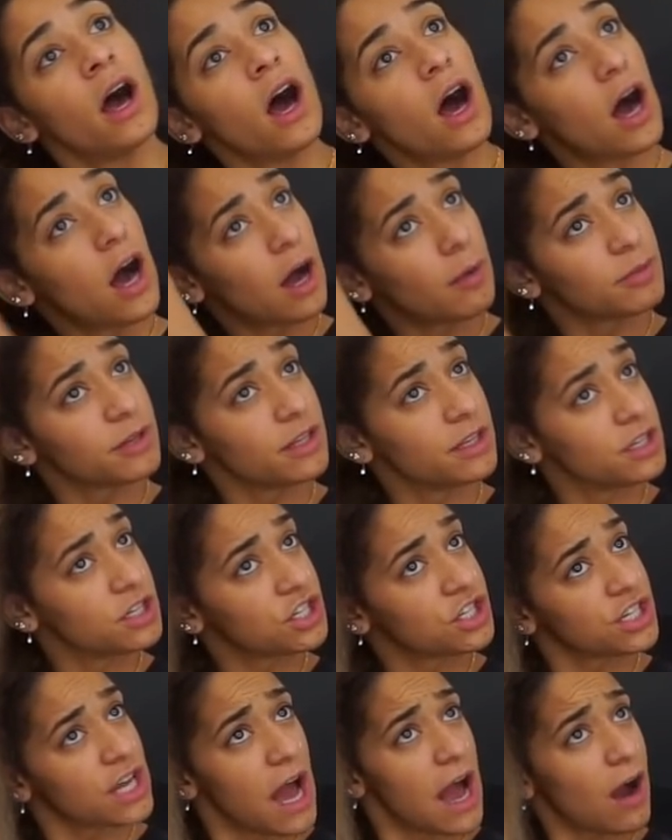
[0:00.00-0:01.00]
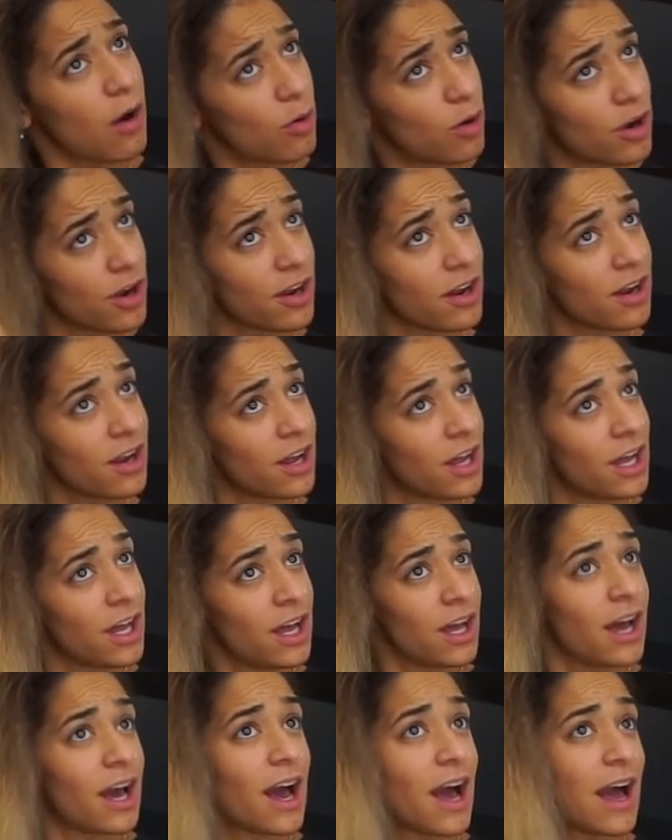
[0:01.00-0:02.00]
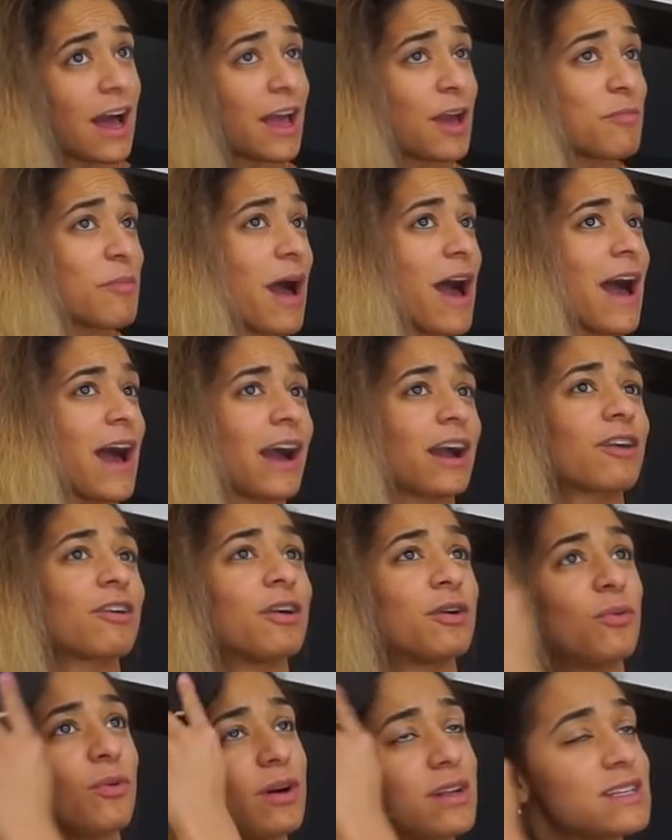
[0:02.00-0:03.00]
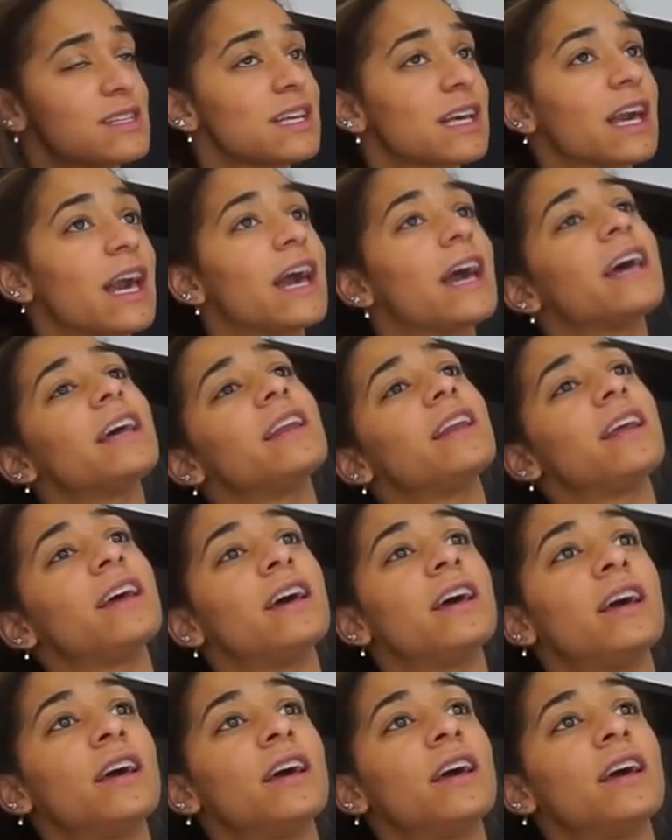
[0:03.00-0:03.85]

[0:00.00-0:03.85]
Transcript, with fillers: Hopped in the shower. I am Hagrid once again.